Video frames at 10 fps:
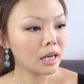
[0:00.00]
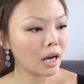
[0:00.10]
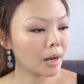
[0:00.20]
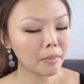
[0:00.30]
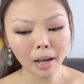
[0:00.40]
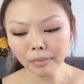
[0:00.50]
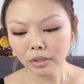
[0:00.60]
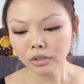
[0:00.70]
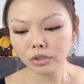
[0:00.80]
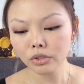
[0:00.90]
I'm
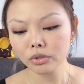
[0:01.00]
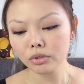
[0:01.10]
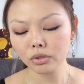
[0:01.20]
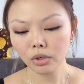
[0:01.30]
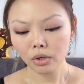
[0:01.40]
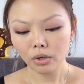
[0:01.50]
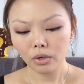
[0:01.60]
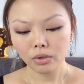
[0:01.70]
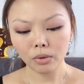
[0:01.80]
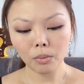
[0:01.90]
gonna use
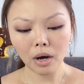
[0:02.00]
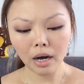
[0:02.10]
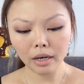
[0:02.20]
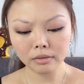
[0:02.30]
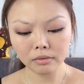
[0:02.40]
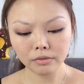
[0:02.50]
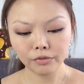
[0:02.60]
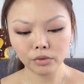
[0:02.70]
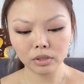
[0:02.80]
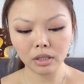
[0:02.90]
the one
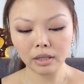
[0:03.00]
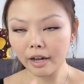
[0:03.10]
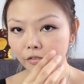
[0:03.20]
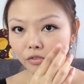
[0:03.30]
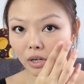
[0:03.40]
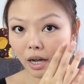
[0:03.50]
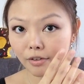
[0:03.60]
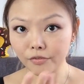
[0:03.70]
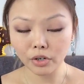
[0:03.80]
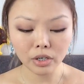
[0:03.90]
for the left
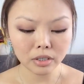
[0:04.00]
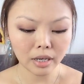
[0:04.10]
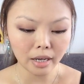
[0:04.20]
eye first,